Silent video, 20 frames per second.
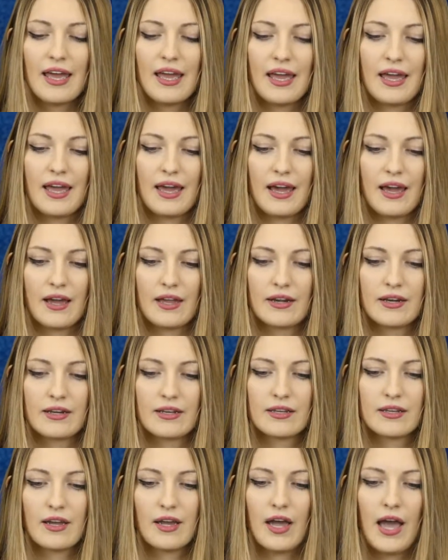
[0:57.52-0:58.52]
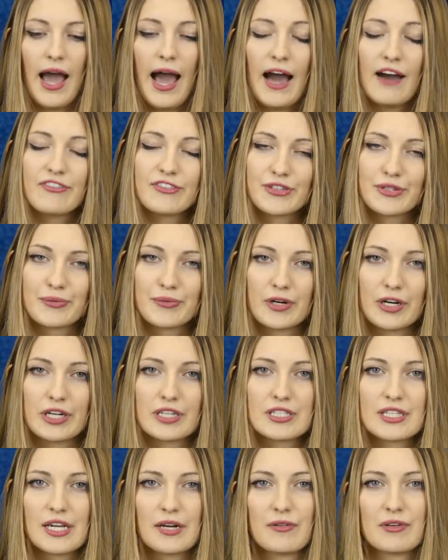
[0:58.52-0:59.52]
And
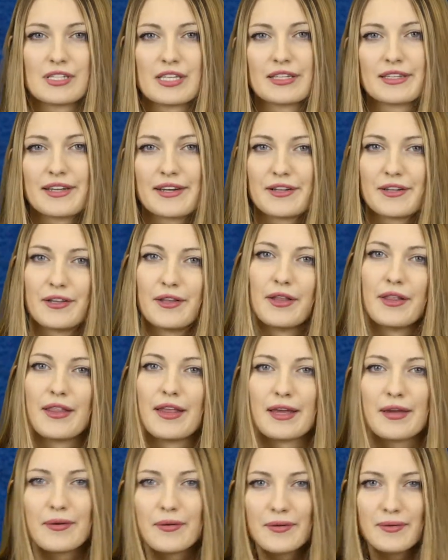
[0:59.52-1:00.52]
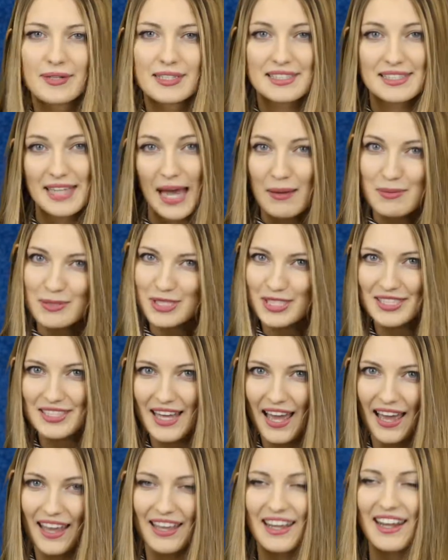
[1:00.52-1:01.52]
afterwards, there was a little like reception
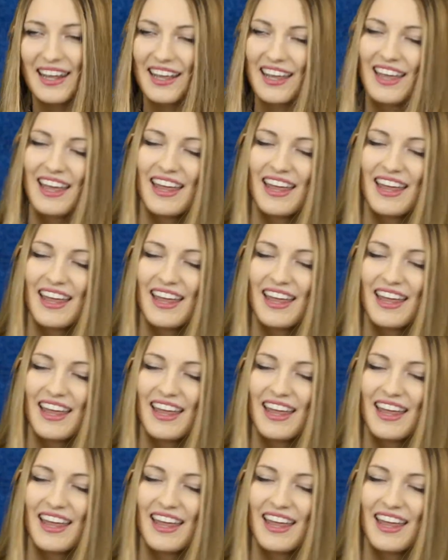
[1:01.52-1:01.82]
tent